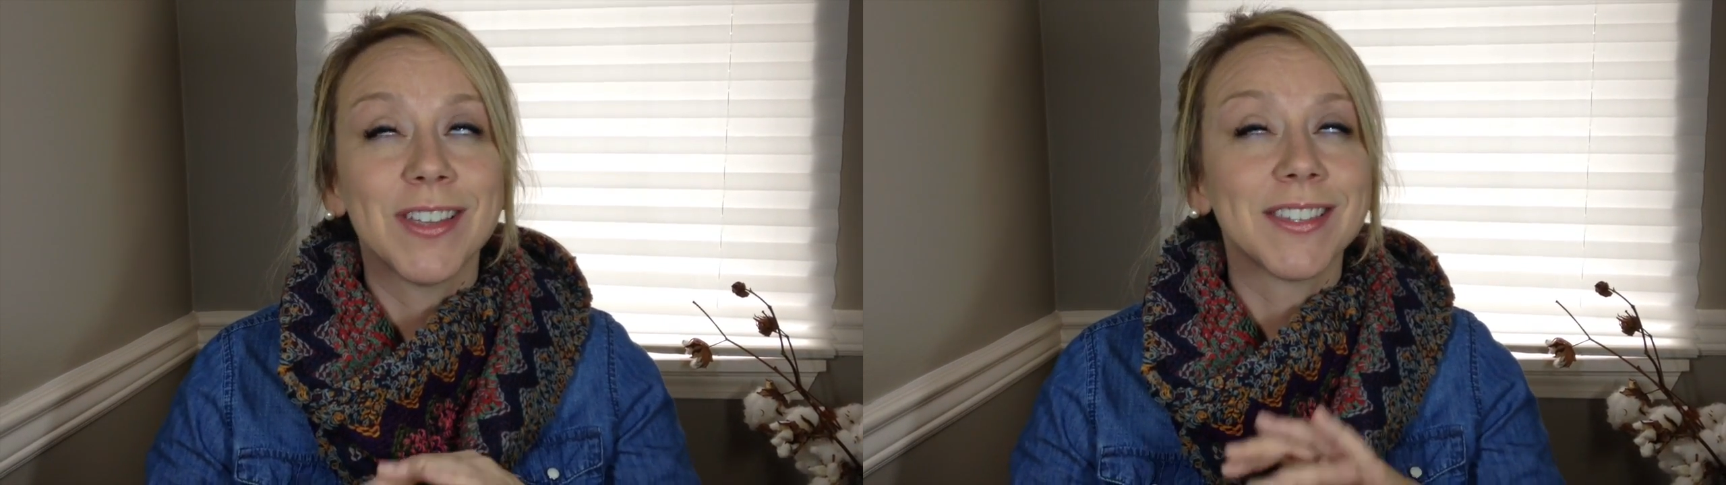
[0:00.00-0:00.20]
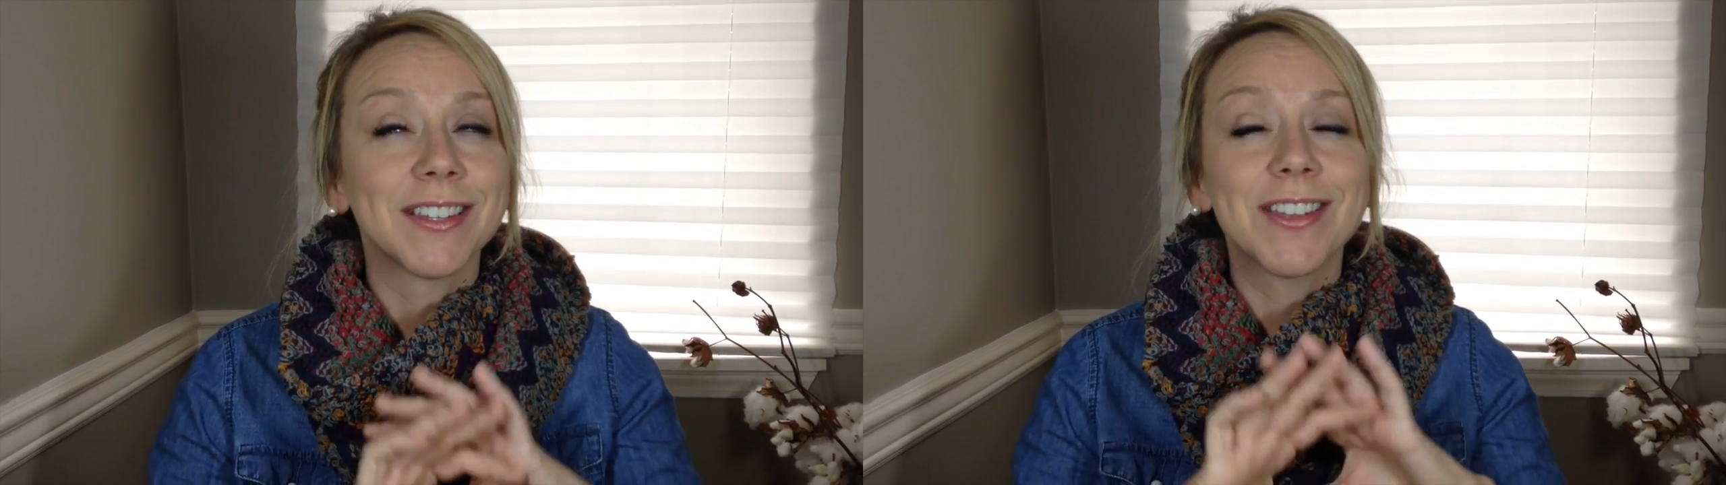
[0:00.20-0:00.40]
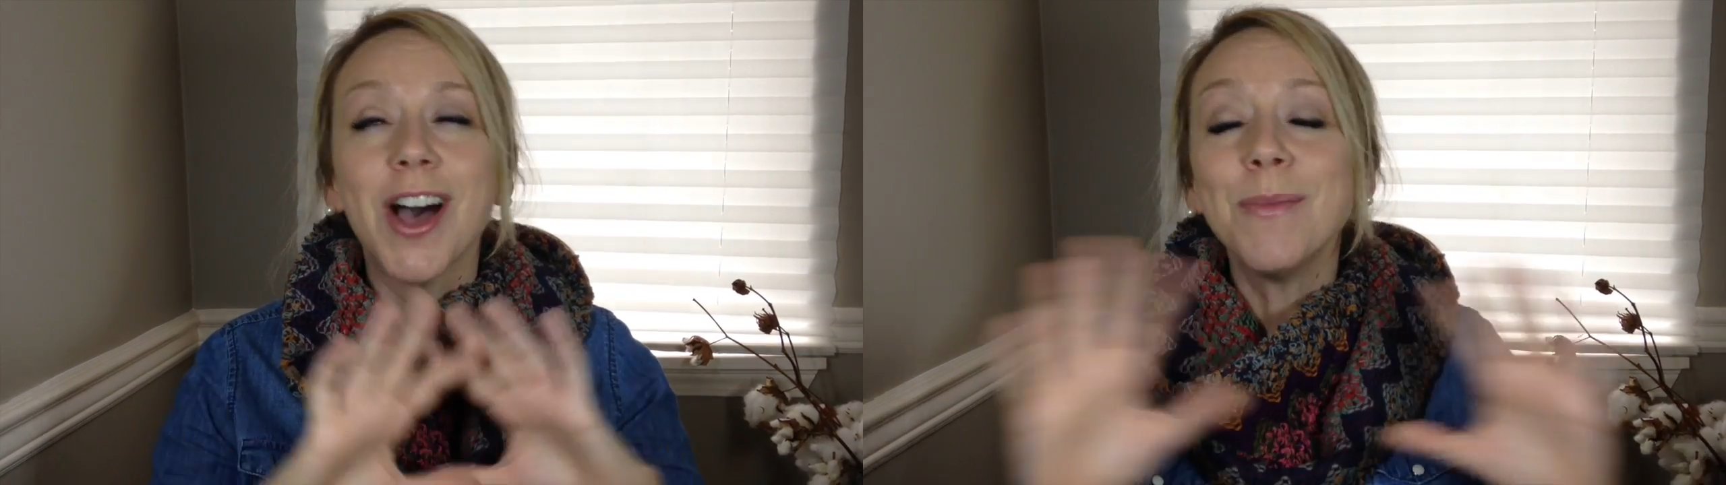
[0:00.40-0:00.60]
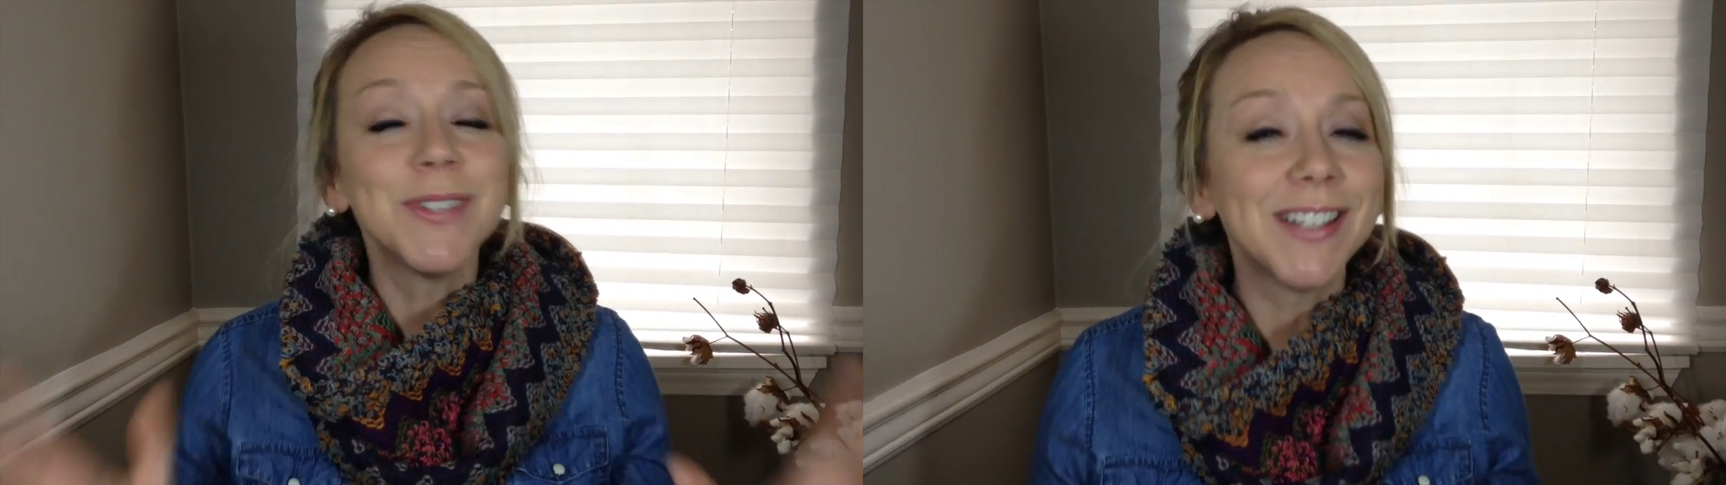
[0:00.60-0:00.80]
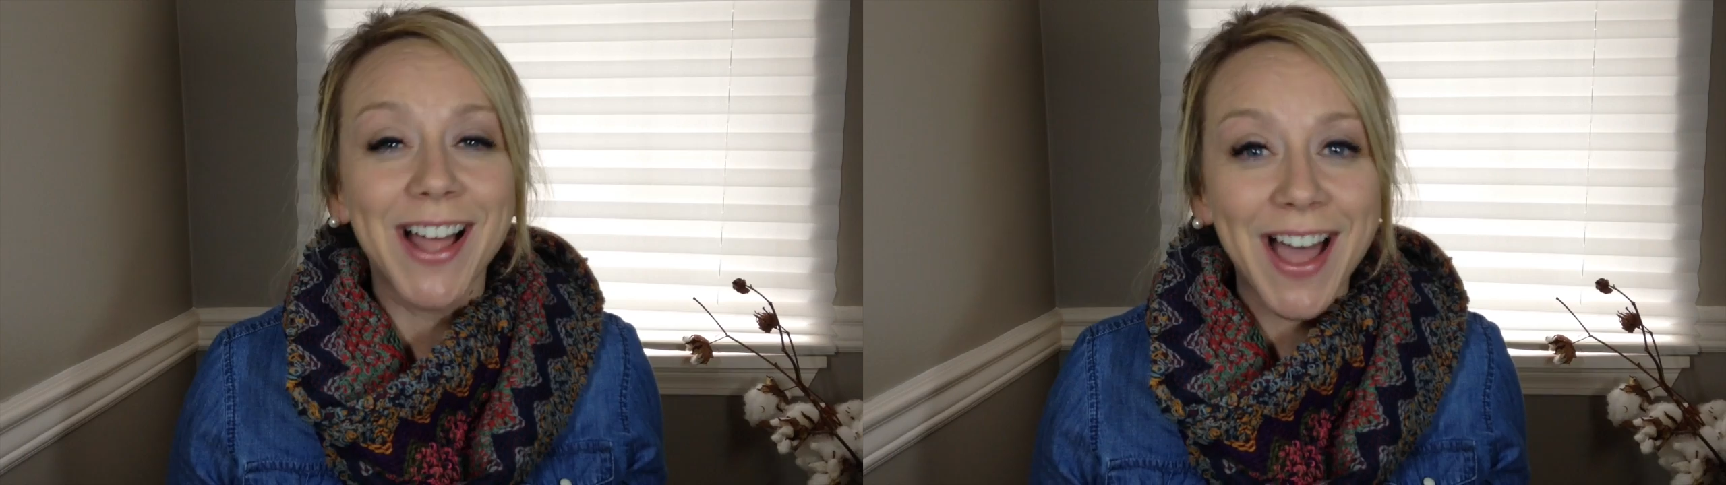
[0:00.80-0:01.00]
doesn't come
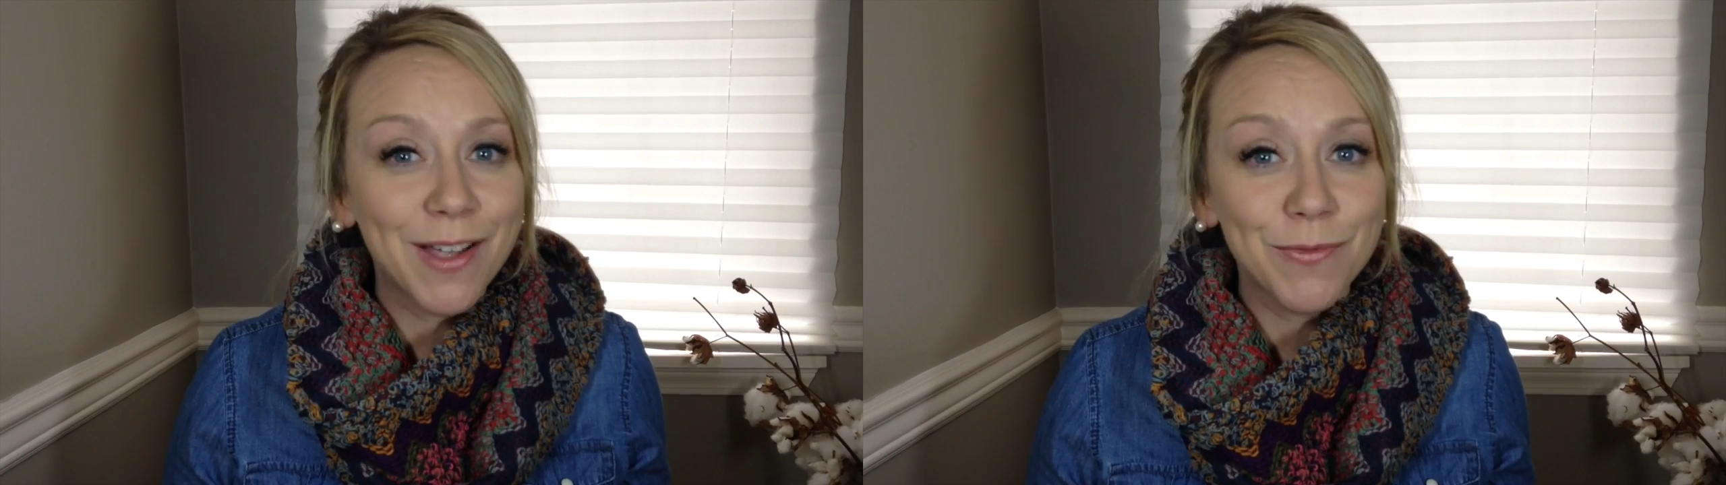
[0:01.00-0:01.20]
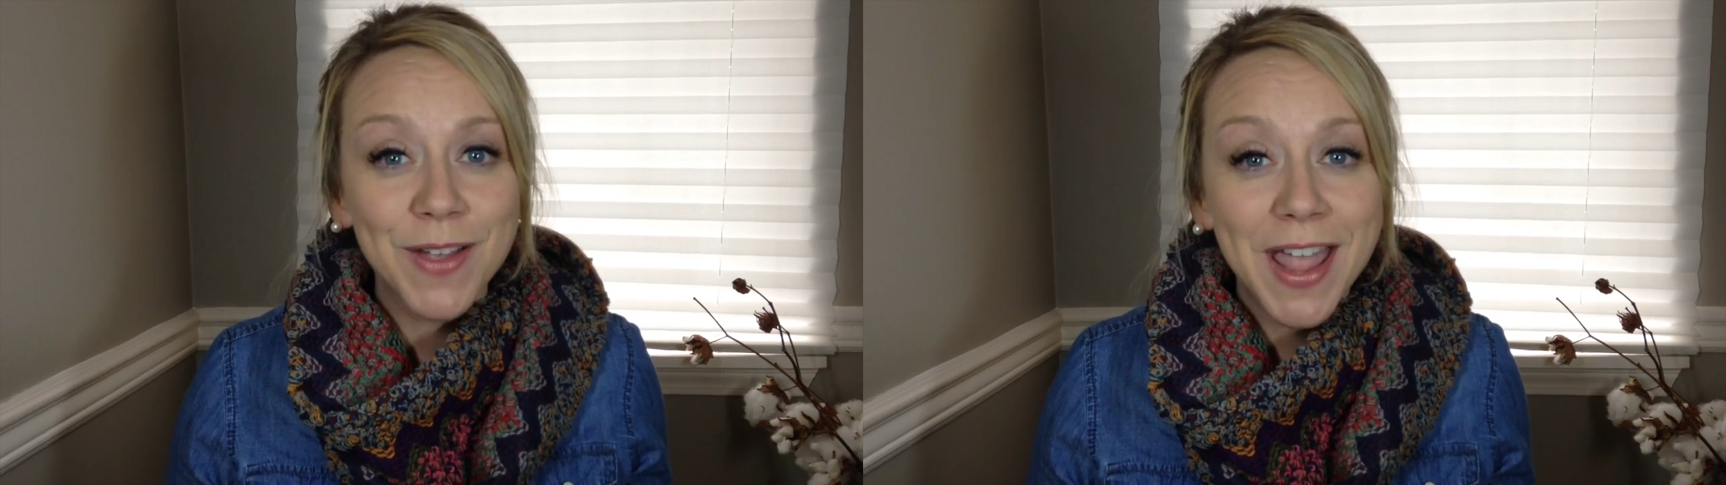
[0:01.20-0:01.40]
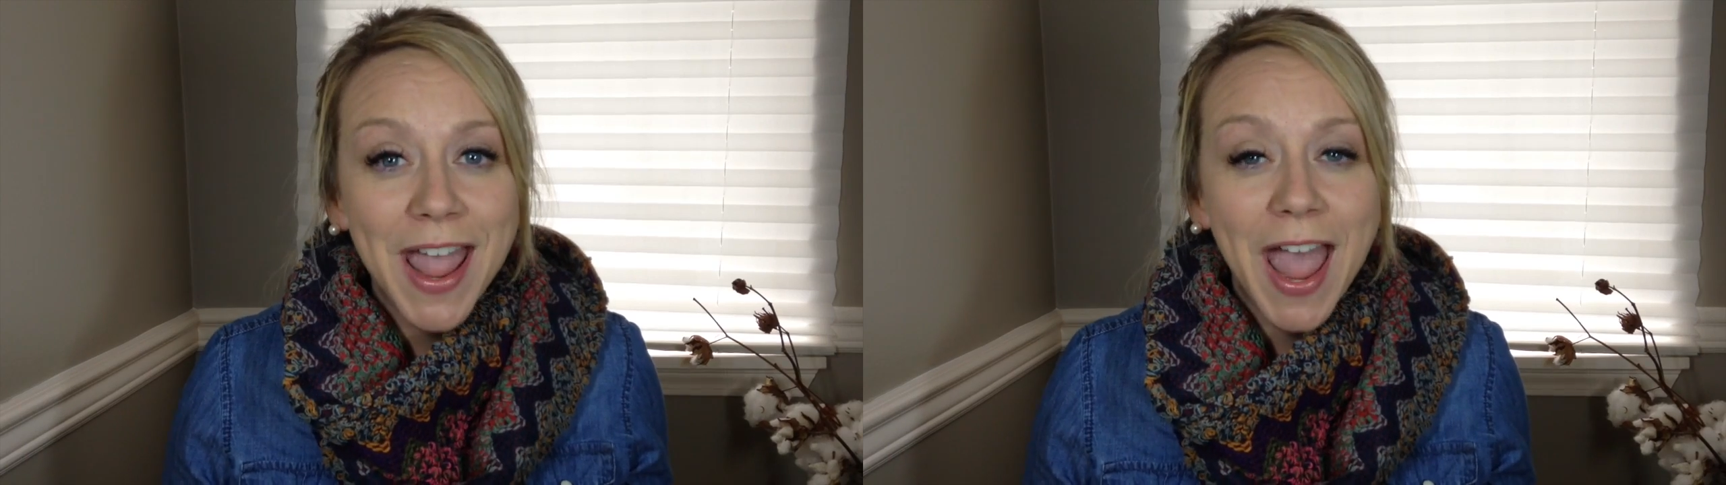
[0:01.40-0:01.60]
to life